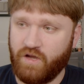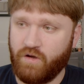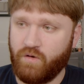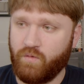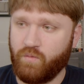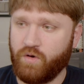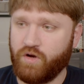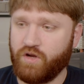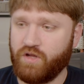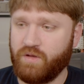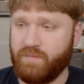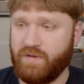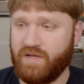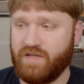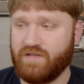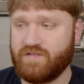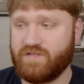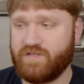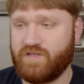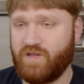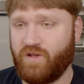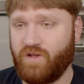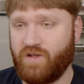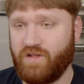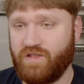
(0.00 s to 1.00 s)
we're going to be
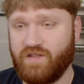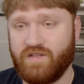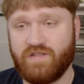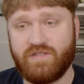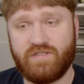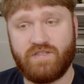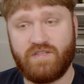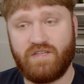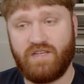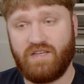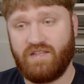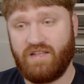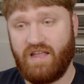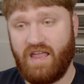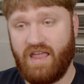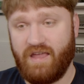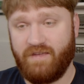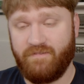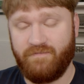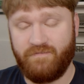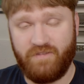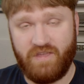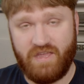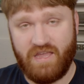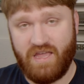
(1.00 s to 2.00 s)
installing this in a
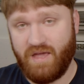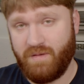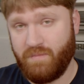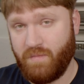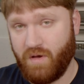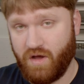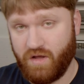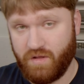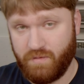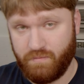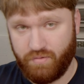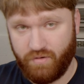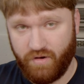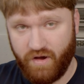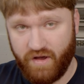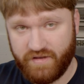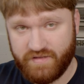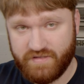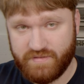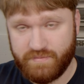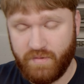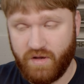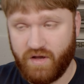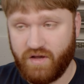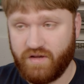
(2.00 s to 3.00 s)
VM on
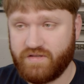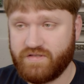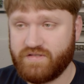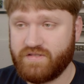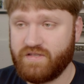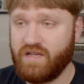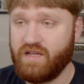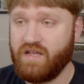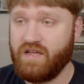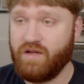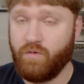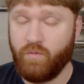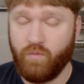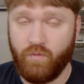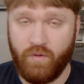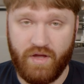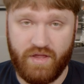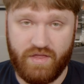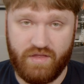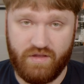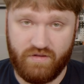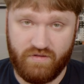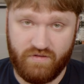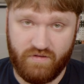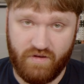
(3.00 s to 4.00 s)
Proxmox
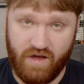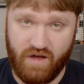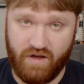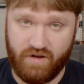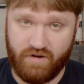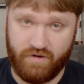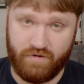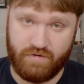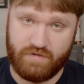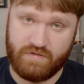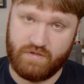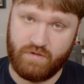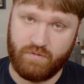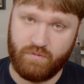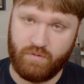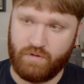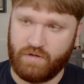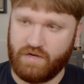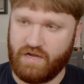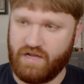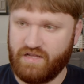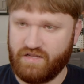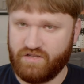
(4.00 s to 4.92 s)
with Docker. So we're kind of